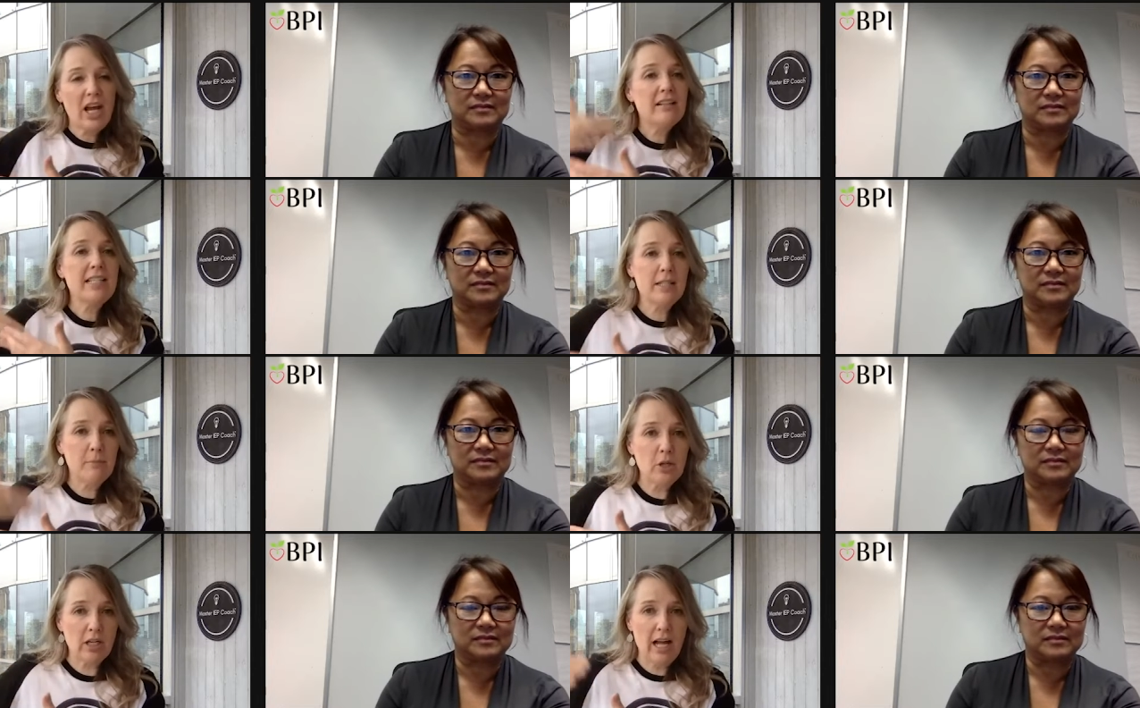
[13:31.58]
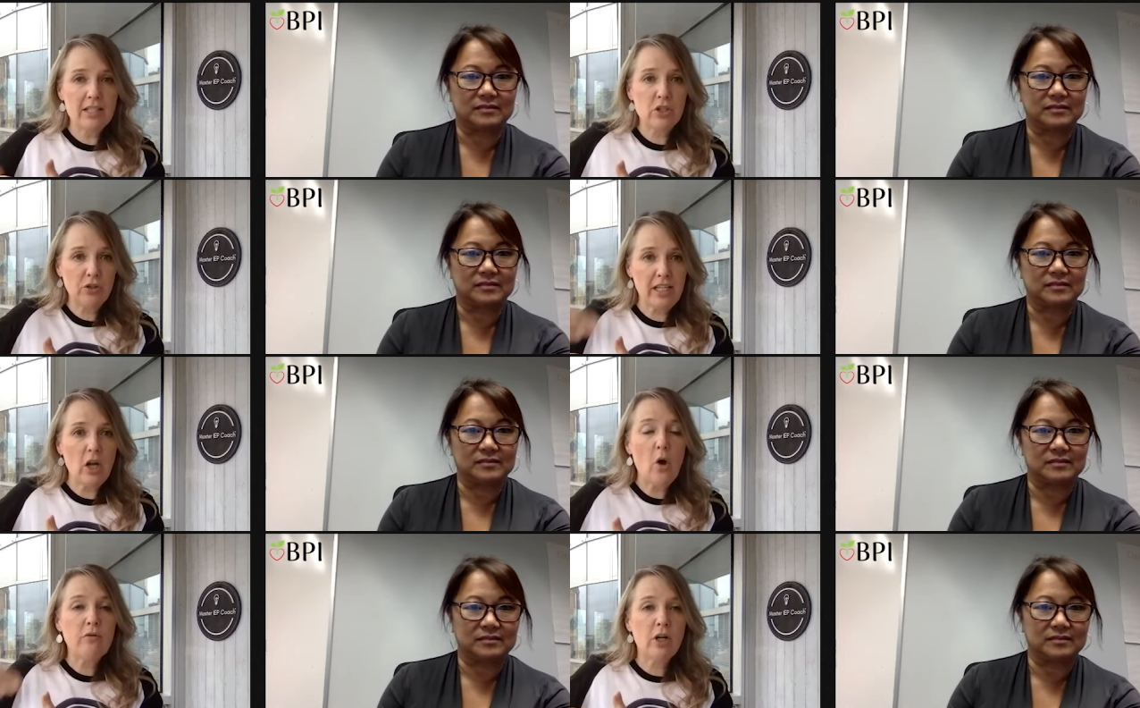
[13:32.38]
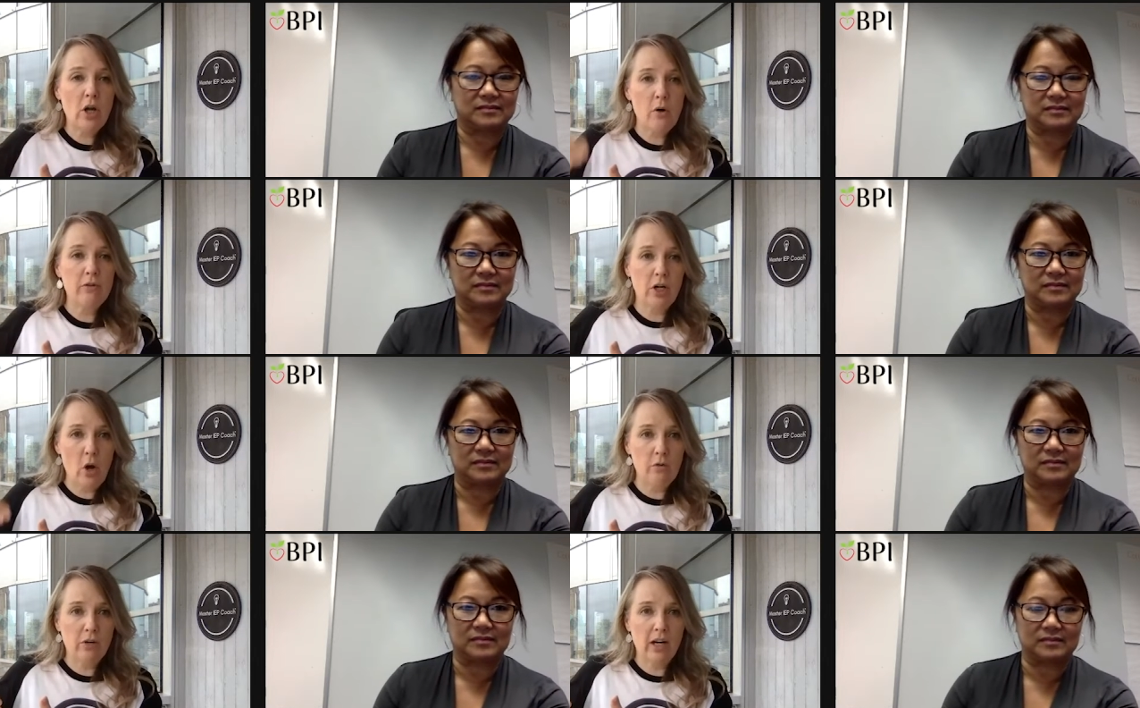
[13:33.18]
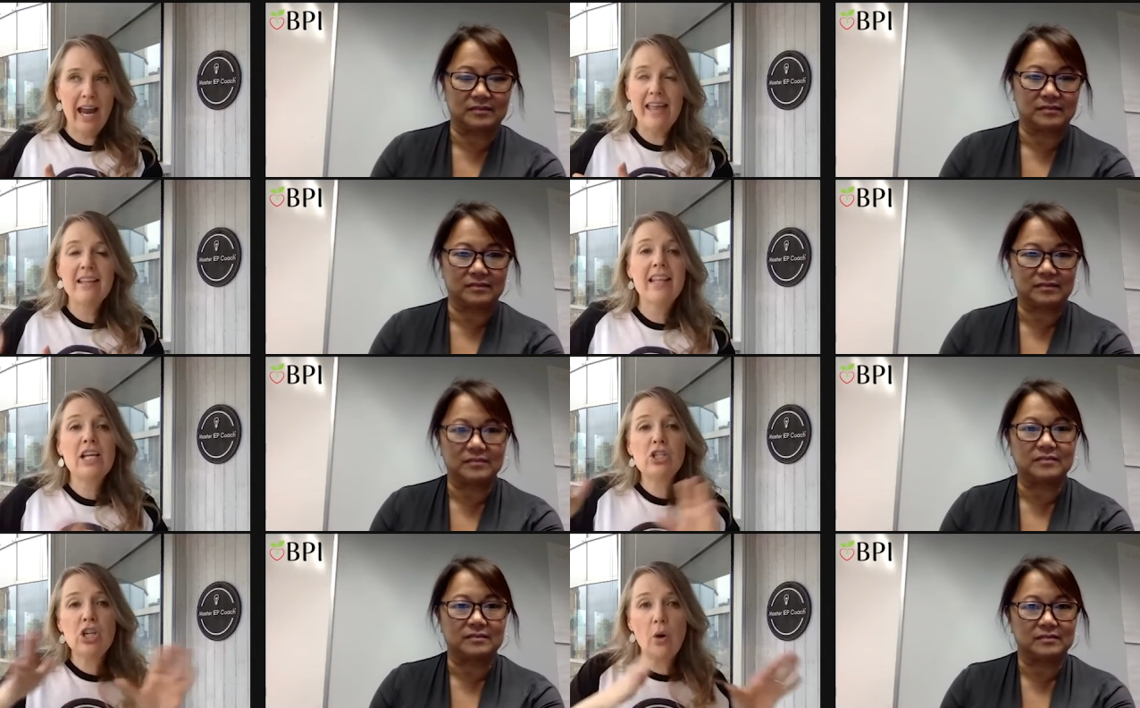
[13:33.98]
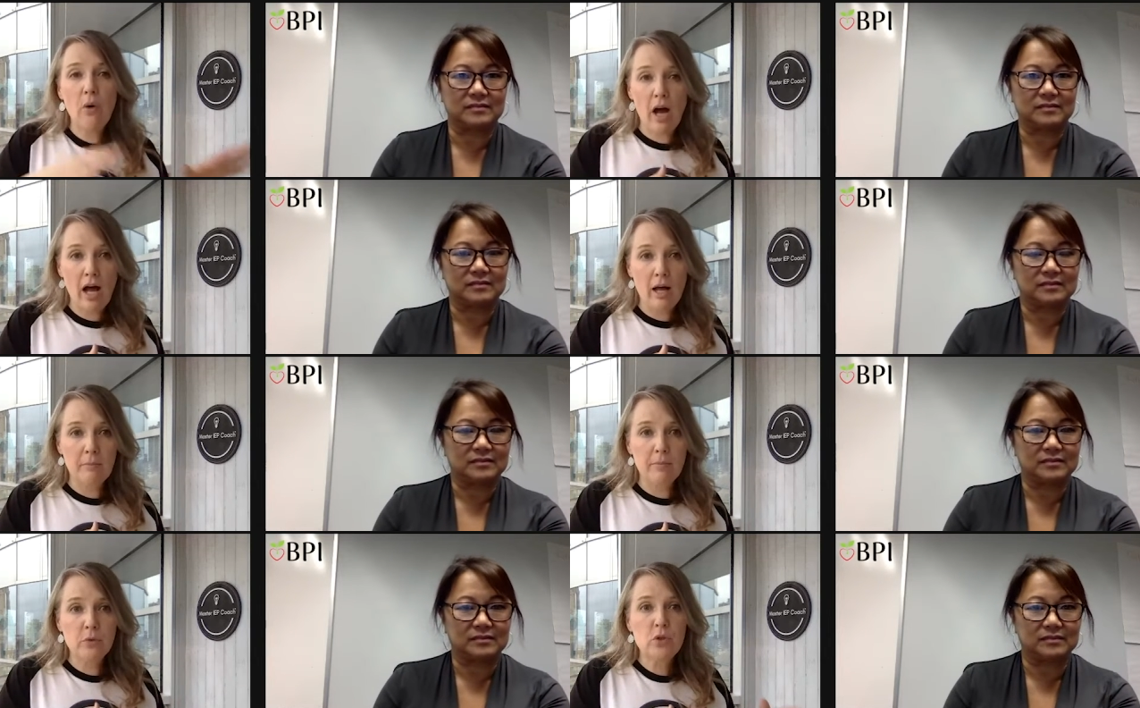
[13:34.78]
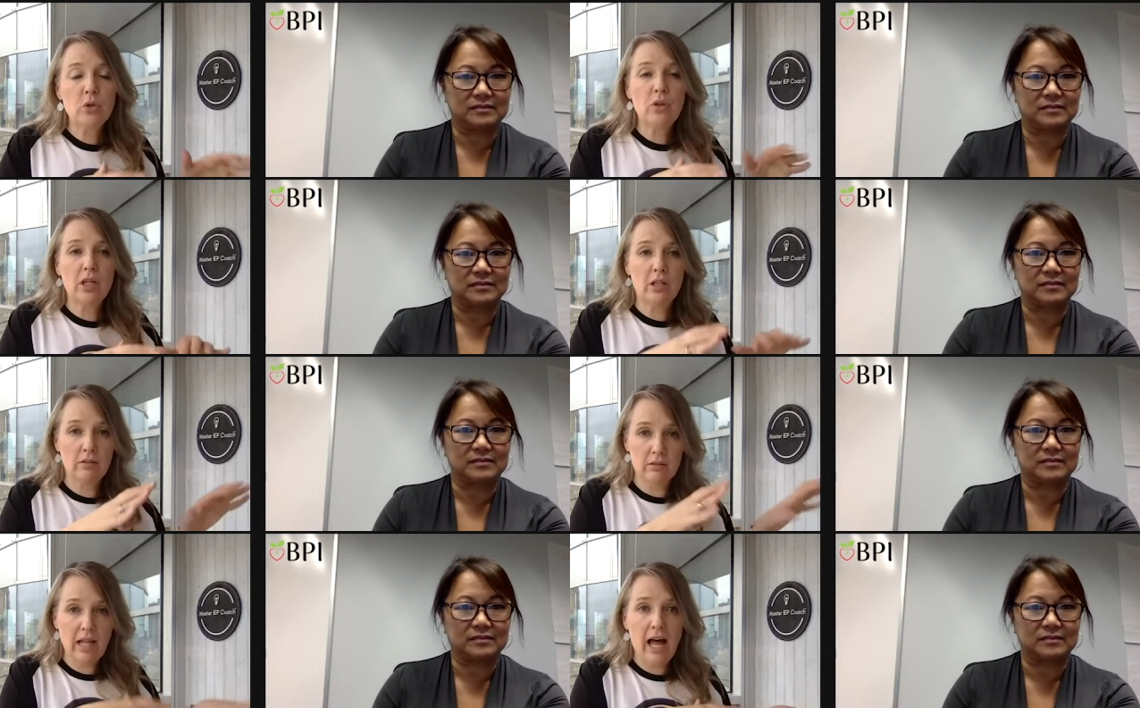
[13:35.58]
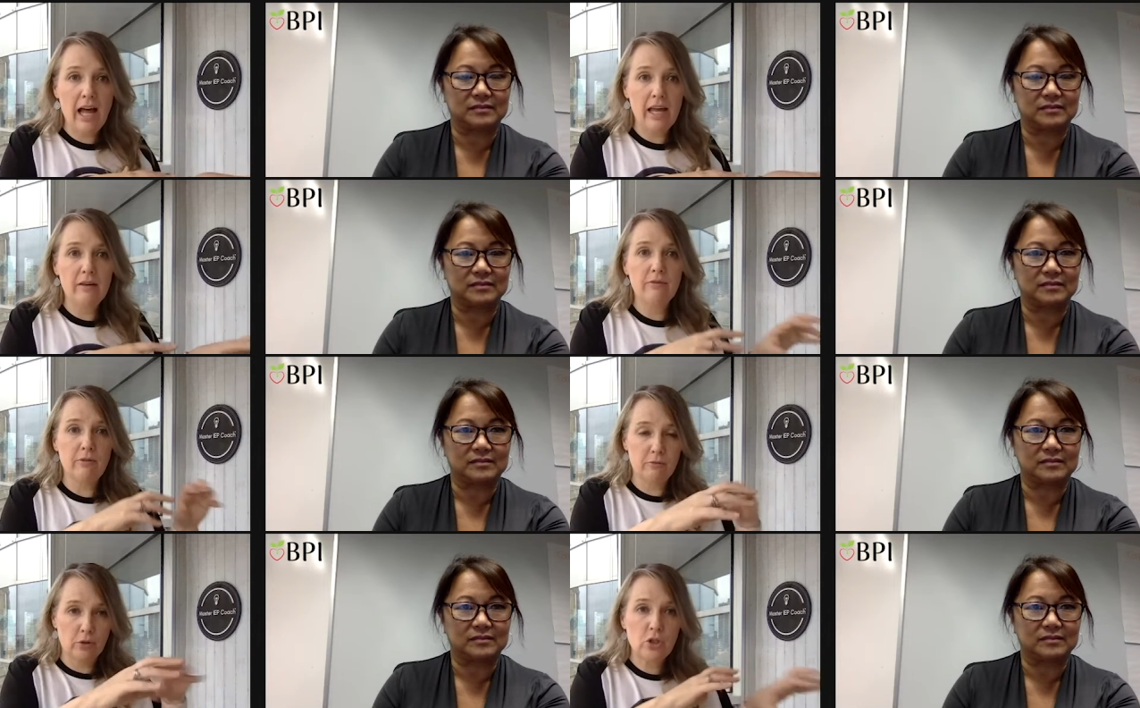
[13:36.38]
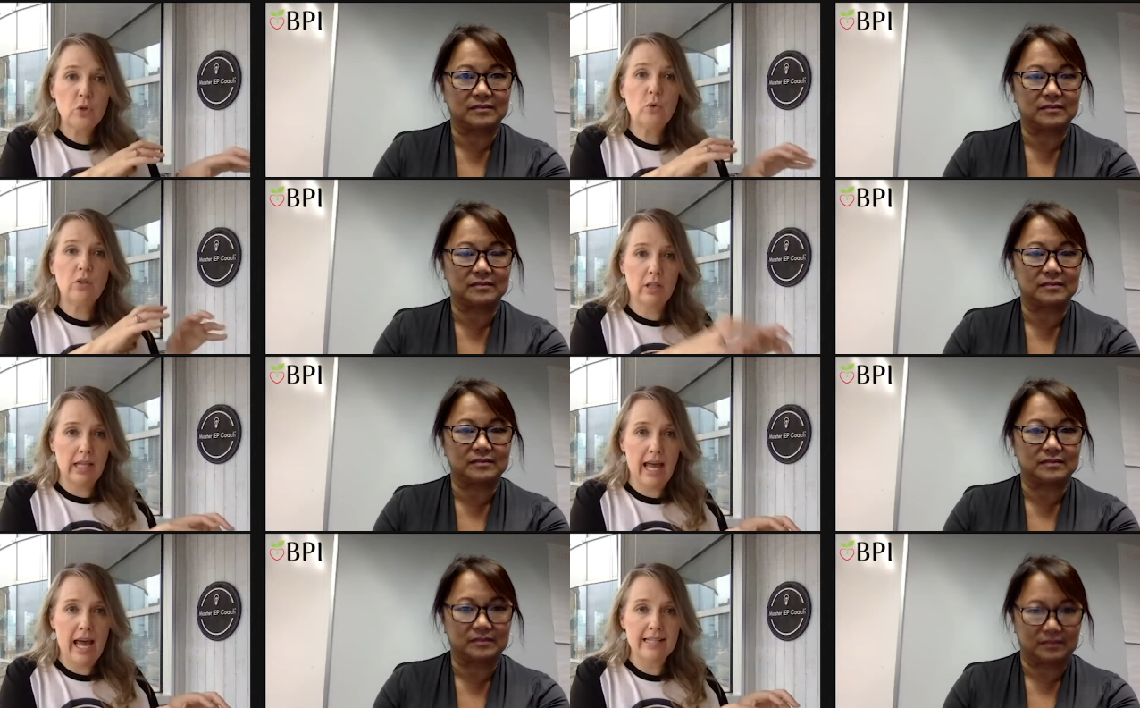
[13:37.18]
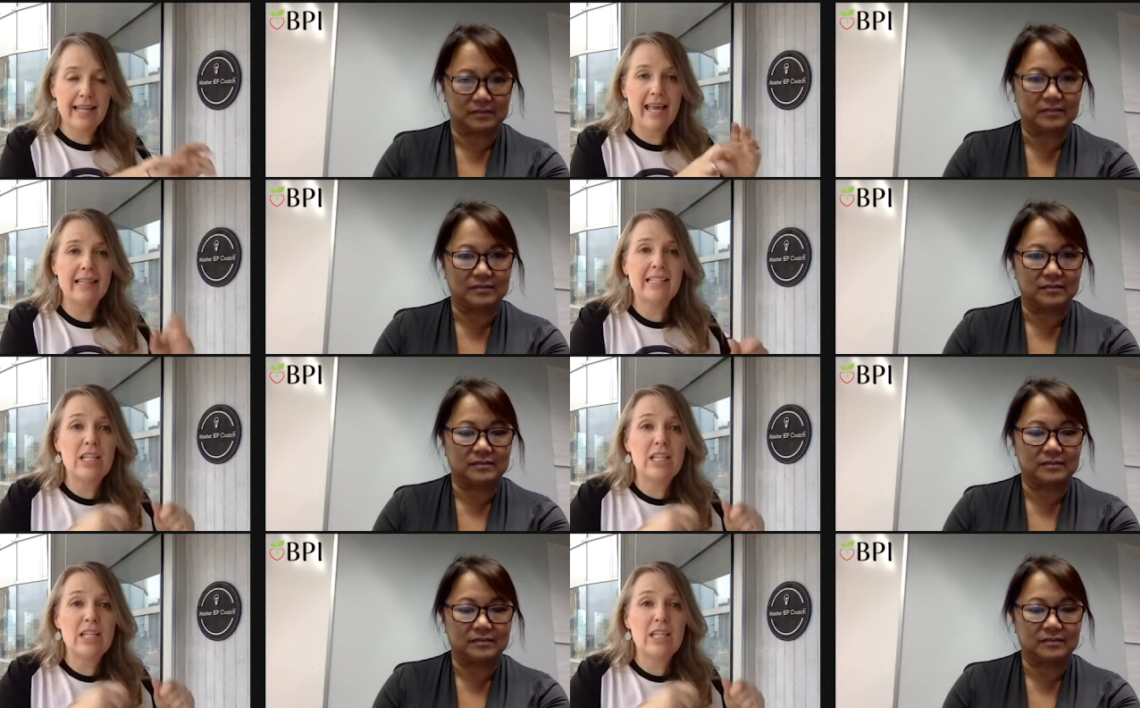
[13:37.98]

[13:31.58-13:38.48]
Speaker 1: a child sees a book on screen over and over and over, and then they show up to their live virtual class and the